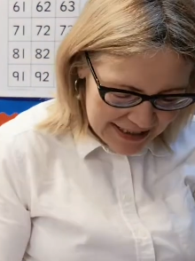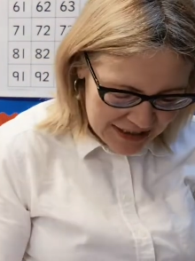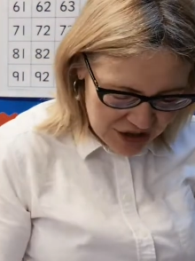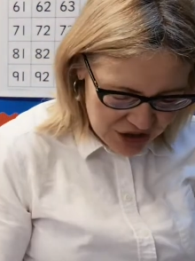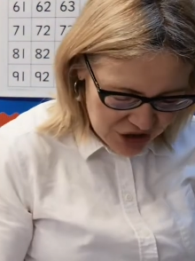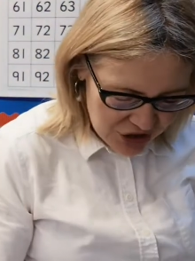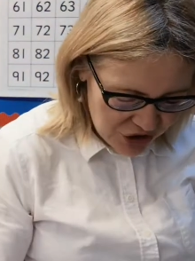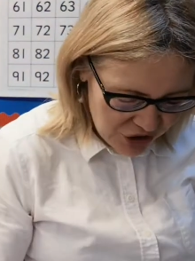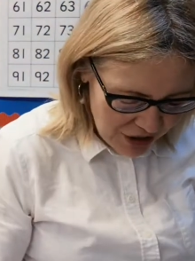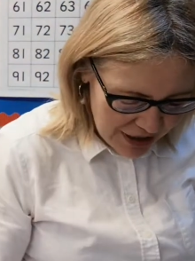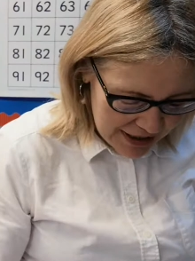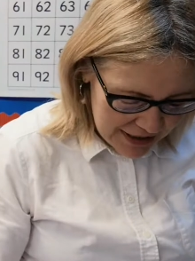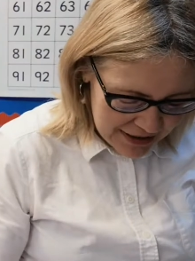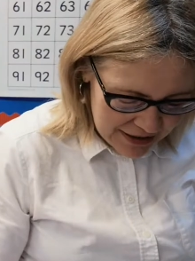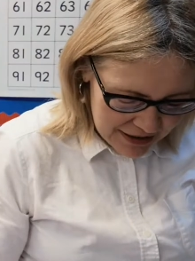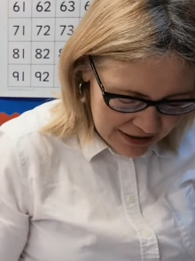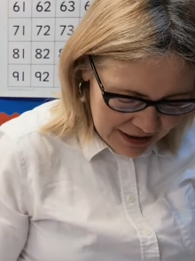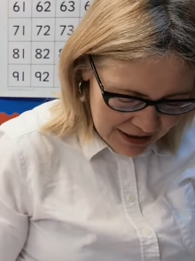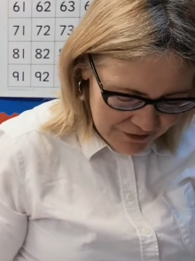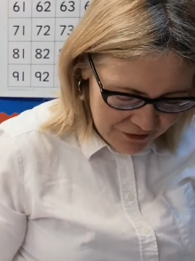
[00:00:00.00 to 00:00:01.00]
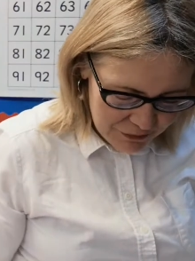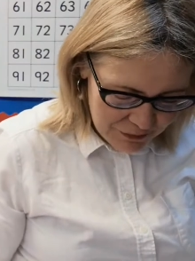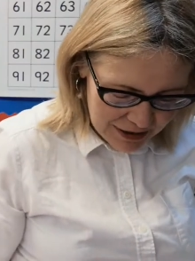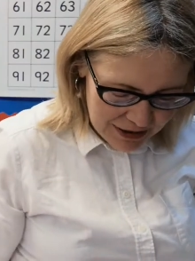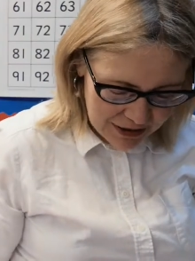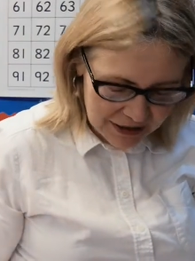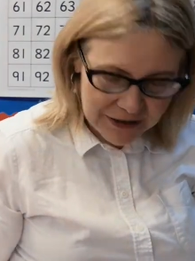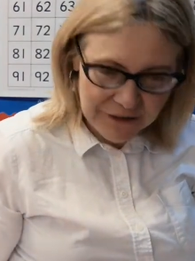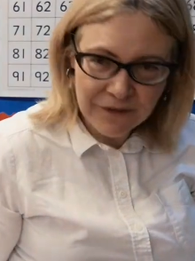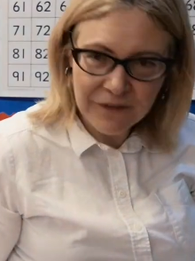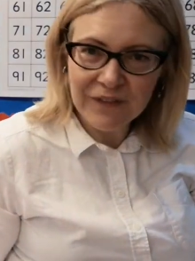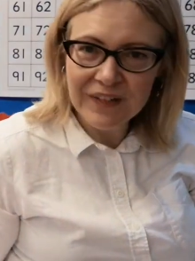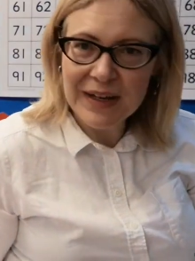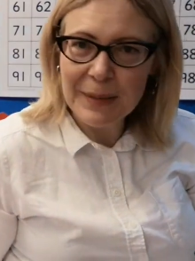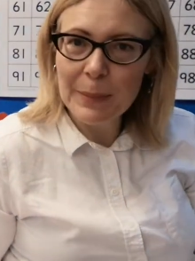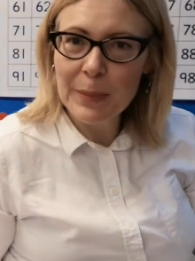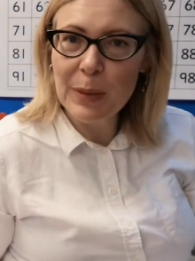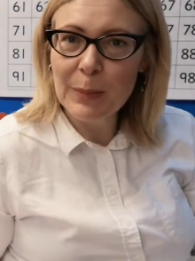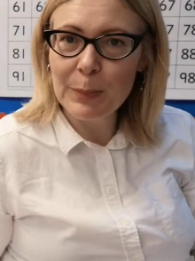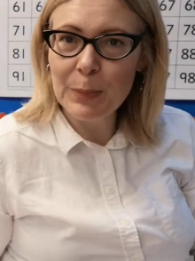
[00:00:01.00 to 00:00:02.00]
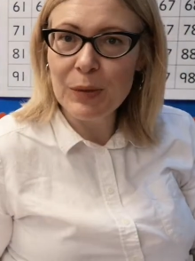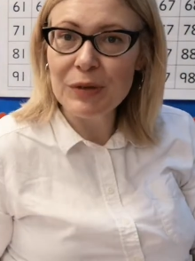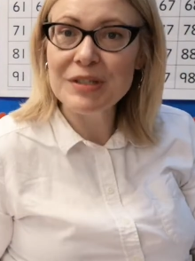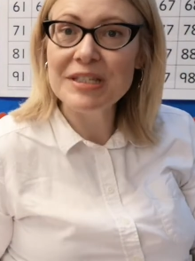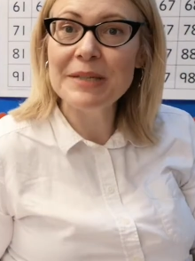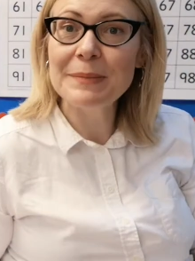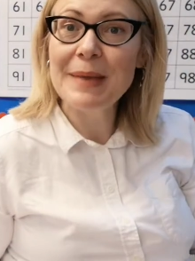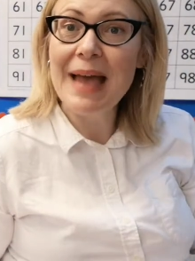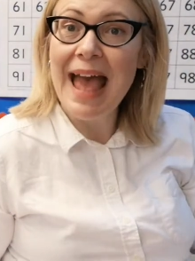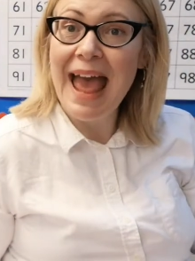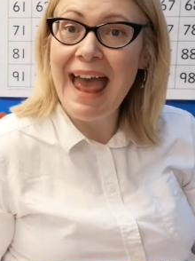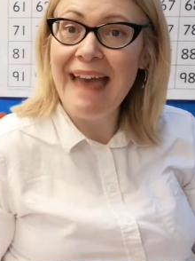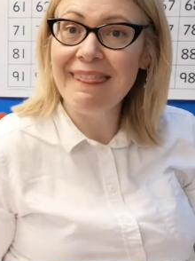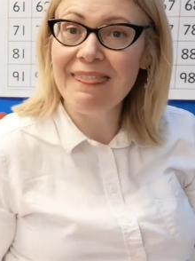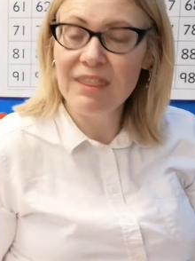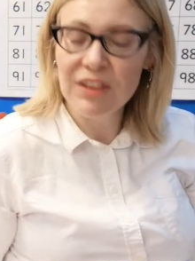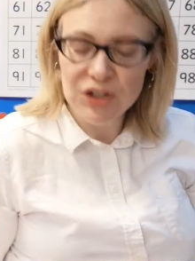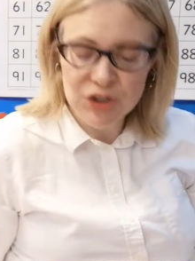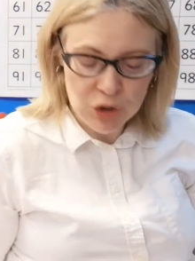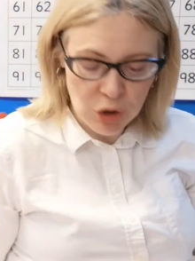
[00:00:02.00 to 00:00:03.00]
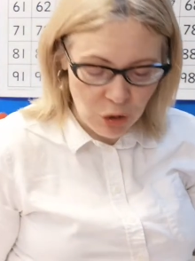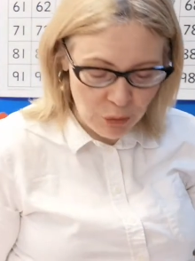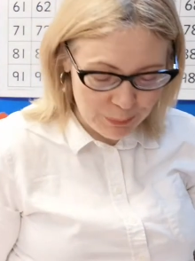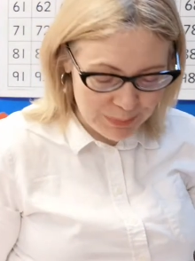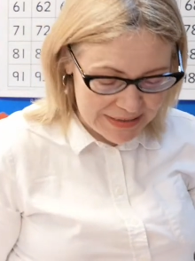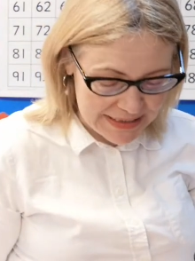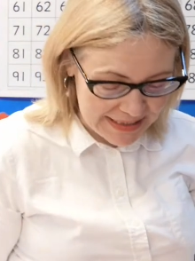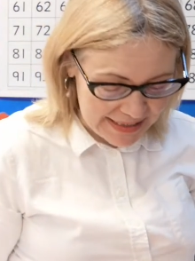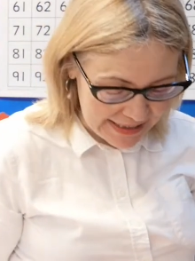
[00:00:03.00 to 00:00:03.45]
let's try another one. I'm going to flip the bottom and the tops